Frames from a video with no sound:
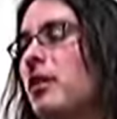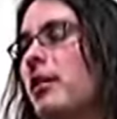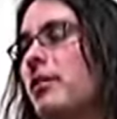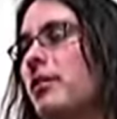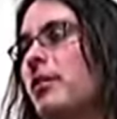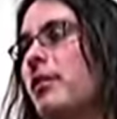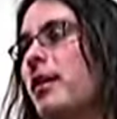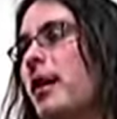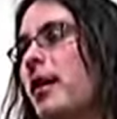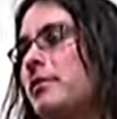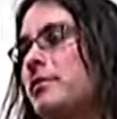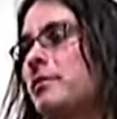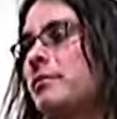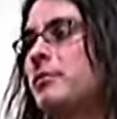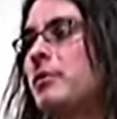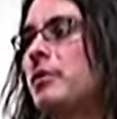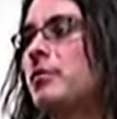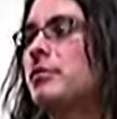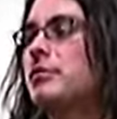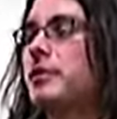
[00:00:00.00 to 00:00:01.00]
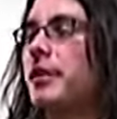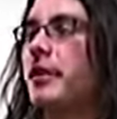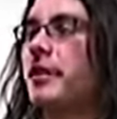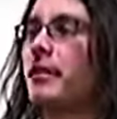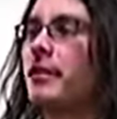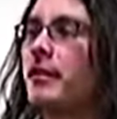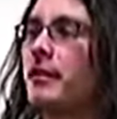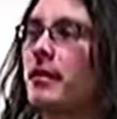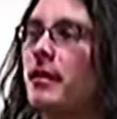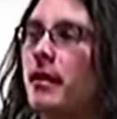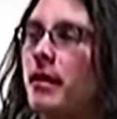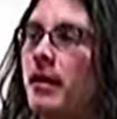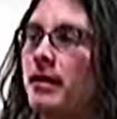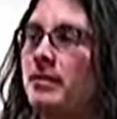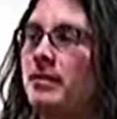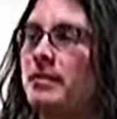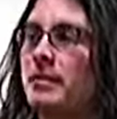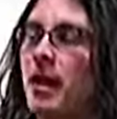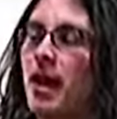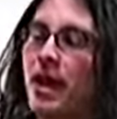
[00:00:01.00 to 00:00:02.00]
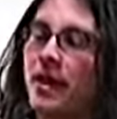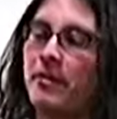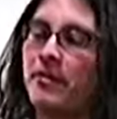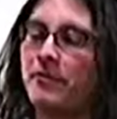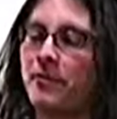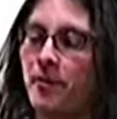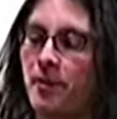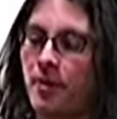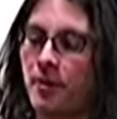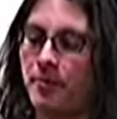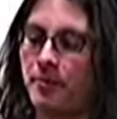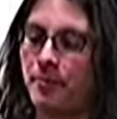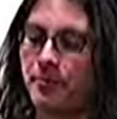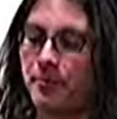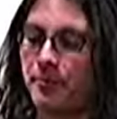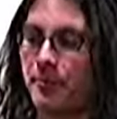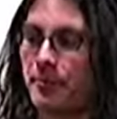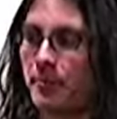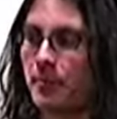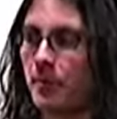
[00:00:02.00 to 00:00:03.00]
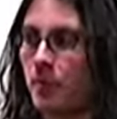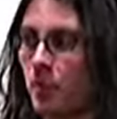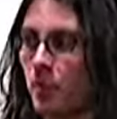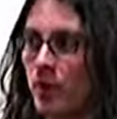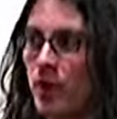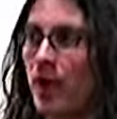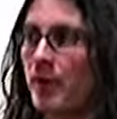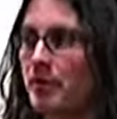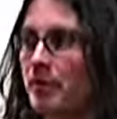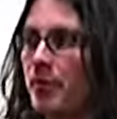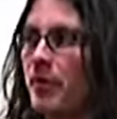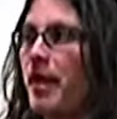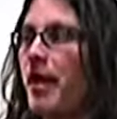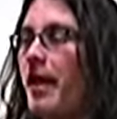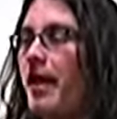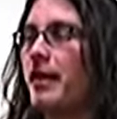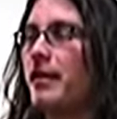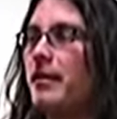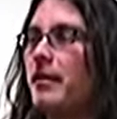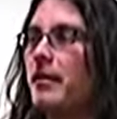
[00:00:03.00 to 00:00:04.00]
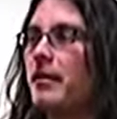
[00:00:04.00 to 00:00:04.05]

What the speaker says: other kinds of music aside from what I play.